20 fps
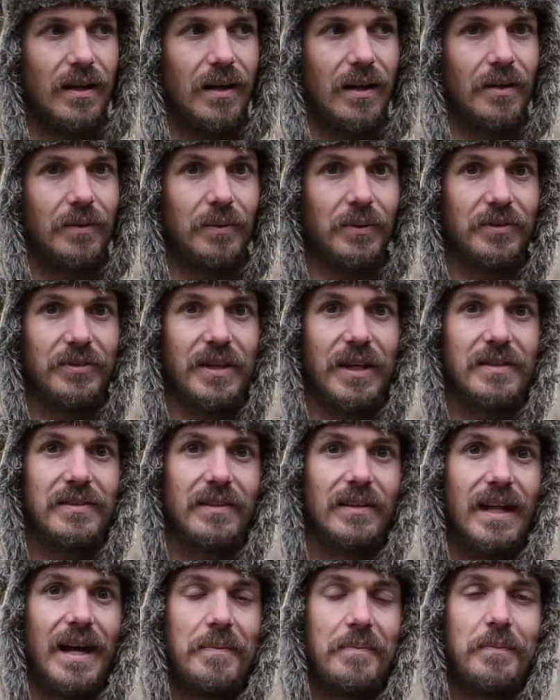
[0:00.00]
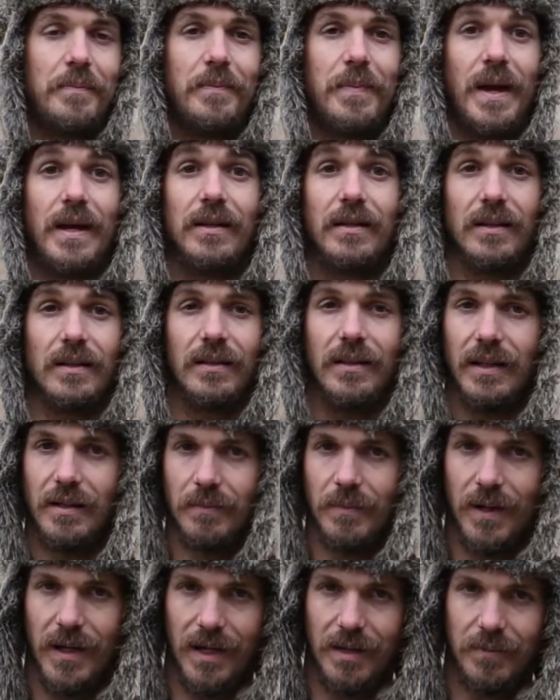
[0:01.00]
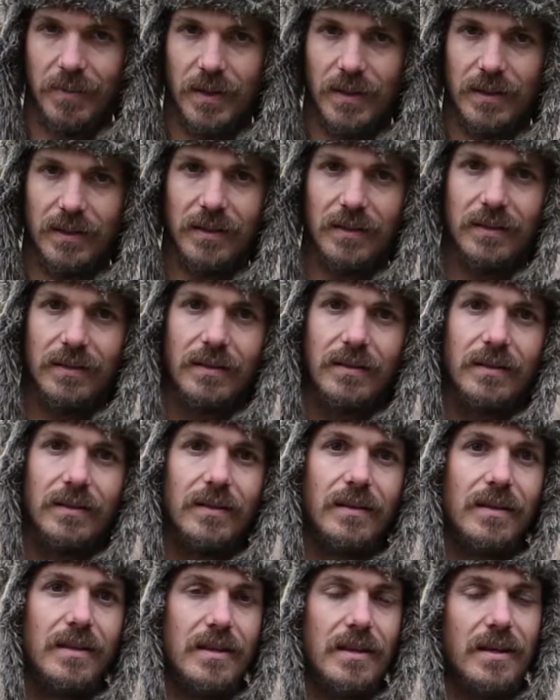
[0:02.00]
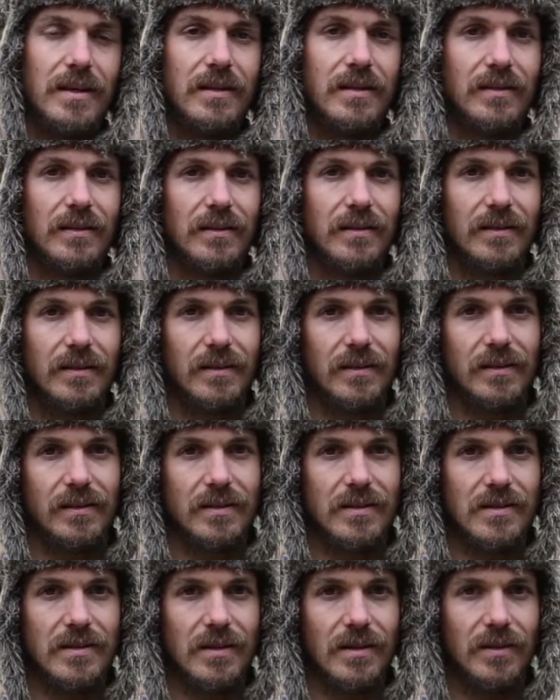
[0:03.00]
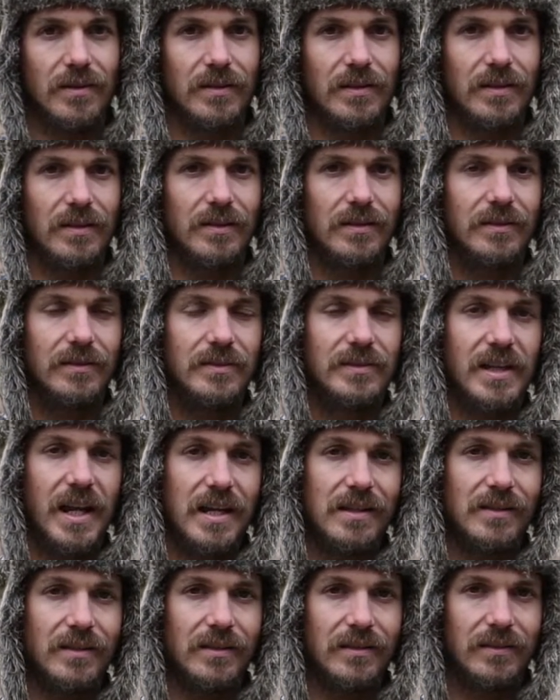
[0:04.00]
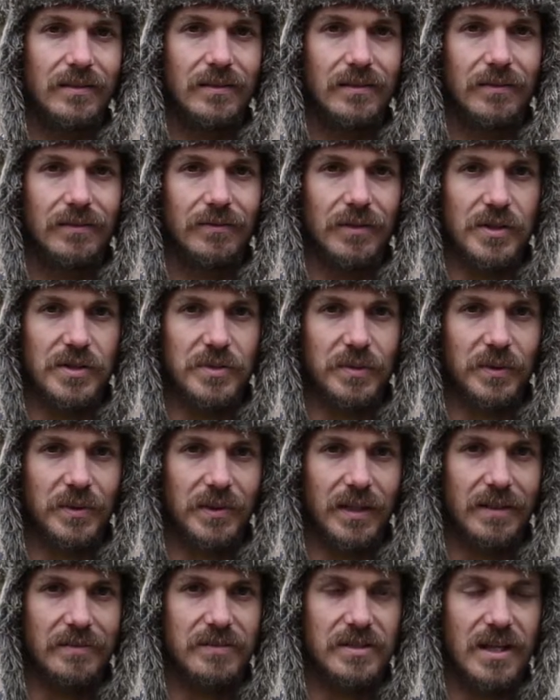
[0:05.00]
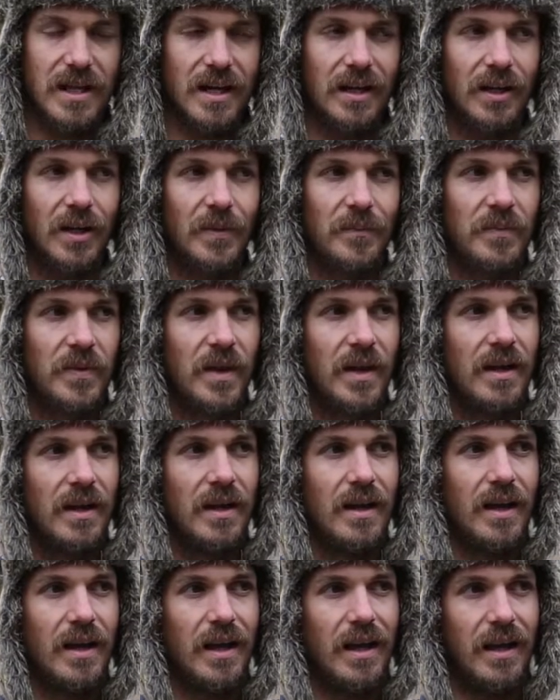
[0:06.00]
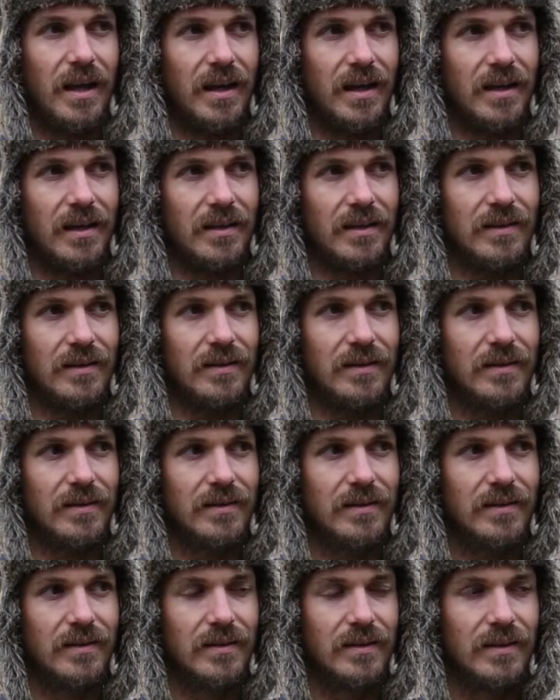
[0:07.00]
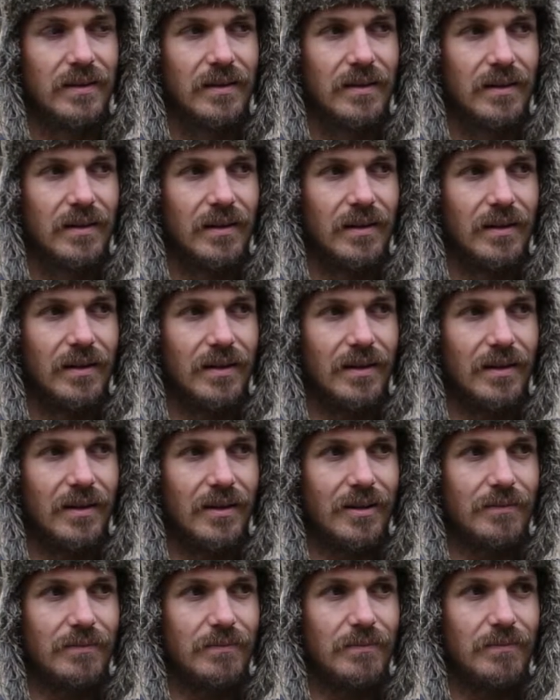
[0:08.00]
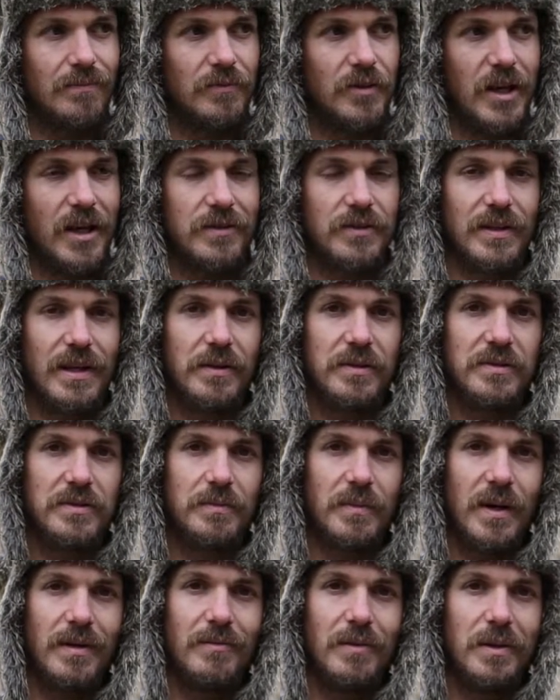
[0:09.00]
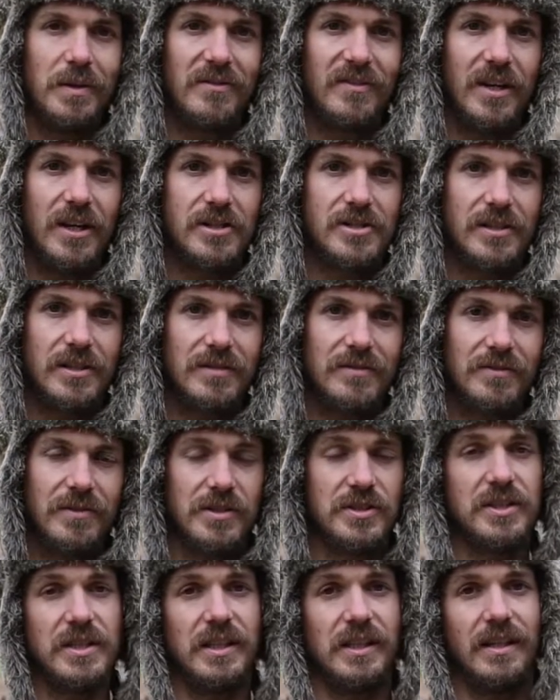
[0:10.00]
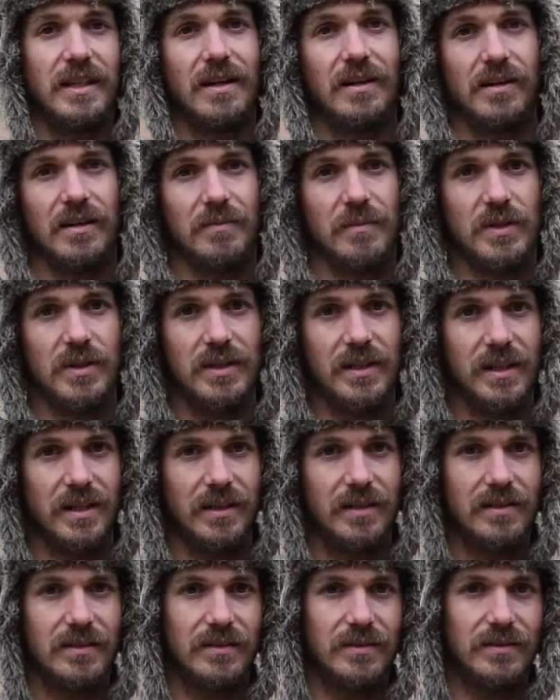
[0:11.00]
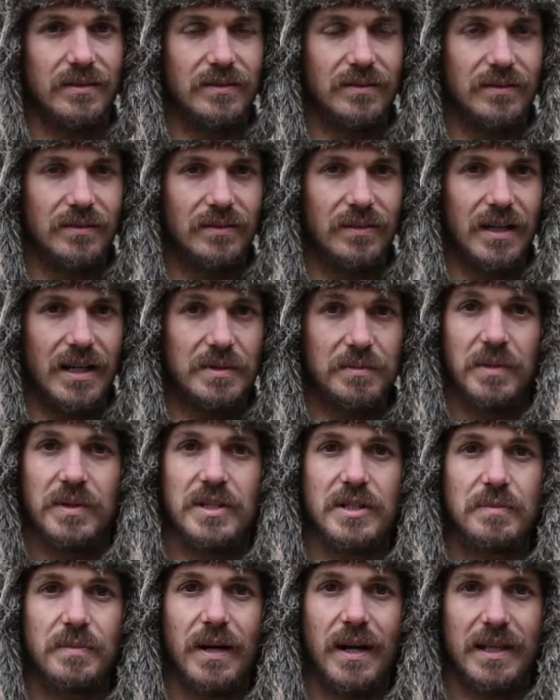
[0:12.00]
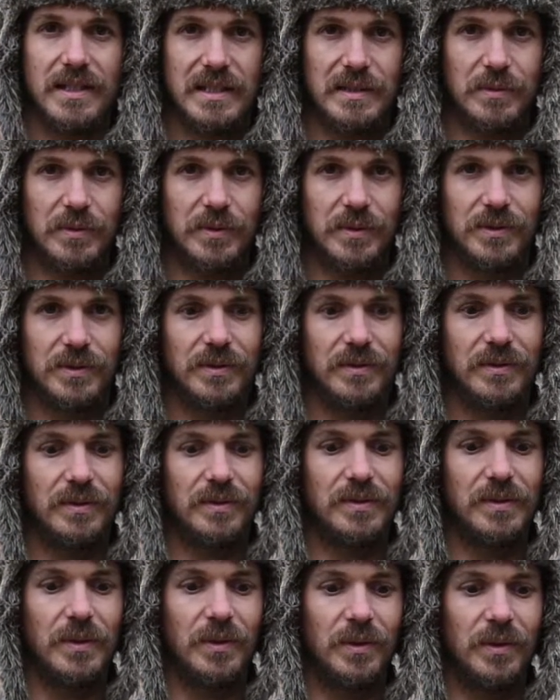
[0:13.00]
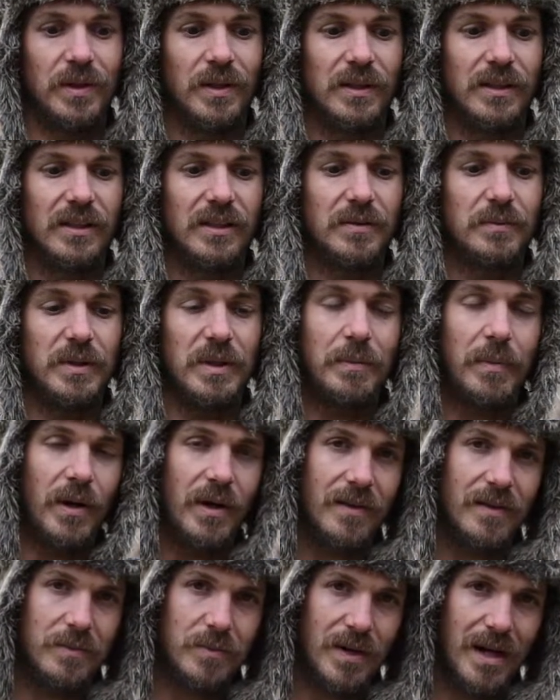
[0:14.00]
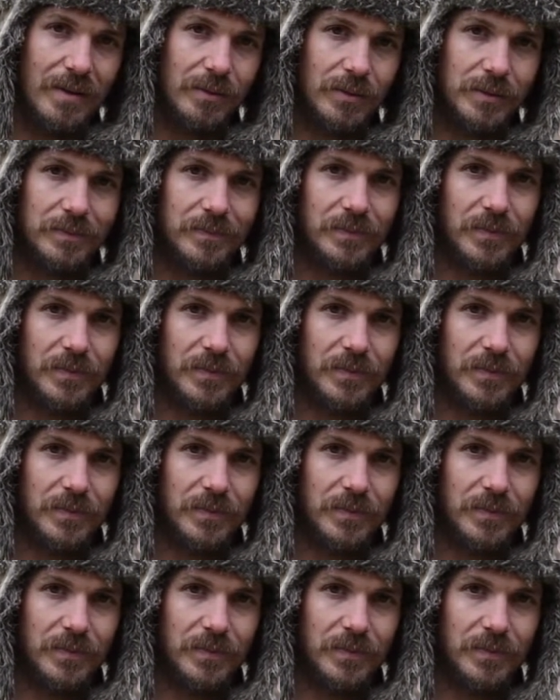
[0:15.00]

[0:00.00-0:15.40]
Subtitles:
will say it's a lot better, in my opinion, than your standard first world lifestyle. And so that was my motivation for seeking out community, to as much as possible no longer be a part of the problem